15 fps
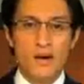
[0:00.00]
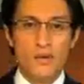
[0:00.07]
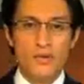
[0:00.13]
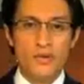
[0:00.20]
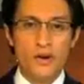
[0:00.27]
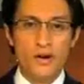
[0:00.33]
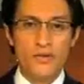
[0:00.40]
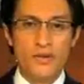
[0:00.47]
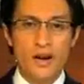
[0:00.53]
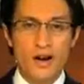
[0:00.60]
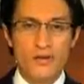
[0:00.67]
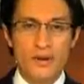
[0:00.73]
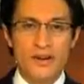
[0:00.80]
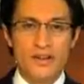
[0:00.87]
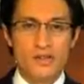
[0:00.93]
Now, with all the
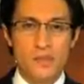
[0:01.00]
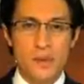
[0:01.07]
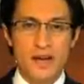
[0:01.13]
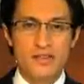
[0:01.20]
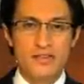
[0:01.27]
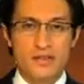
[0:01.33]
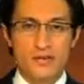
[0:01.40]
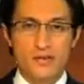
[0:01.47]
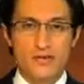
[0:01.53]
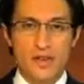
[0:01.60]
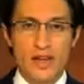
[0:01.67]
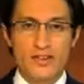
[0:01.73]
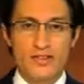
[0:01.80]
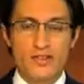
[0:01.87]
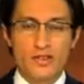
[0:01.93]
government expansion,
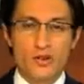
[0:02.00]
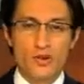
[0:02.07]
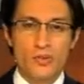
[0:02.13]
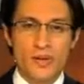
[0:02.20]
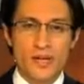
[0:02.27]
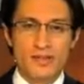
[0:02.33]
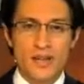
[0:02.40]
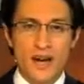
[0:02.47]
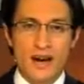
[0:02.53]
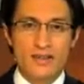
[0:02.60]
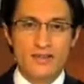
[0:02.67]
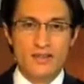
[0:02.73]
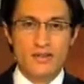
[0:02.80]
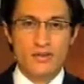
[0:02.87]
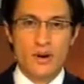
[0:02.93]
inflation looming,
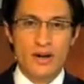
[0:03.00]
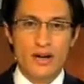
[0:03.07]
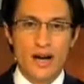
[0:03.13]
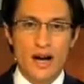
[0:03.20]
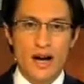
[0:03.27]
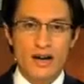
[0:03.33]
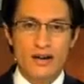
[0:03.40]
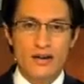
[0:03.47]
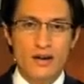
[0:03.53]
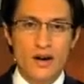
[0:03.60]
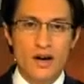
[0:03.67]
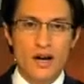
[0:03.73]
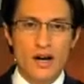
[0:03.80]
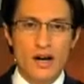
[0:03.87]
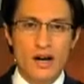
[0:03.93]
taxes running
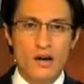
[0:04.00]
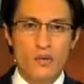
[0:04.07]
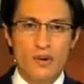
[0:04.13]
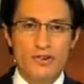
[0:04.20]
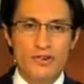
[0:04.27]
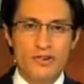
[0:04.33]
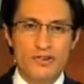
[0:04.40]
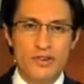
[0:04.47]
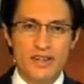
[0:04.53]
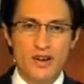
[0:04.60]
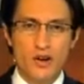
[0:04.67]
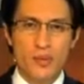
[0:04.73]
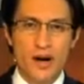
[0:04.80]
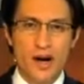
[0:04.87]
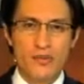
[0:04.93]
higher, would you
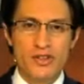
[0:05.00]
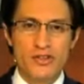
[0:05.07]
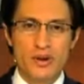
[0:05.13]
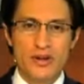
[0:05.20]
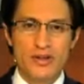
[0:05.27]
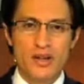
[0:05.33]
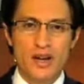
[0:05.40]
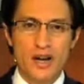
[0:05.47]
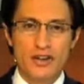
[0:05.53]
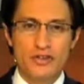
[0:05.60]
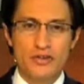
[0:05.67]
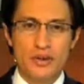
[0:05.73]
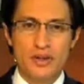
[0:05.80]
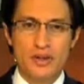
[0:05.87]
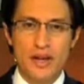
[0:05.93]
say Obama's running the
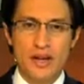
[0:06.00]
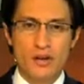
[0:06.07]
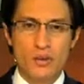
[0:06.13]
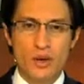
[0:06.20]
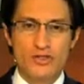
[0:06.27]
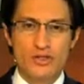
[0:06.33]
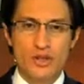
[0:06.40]
country like a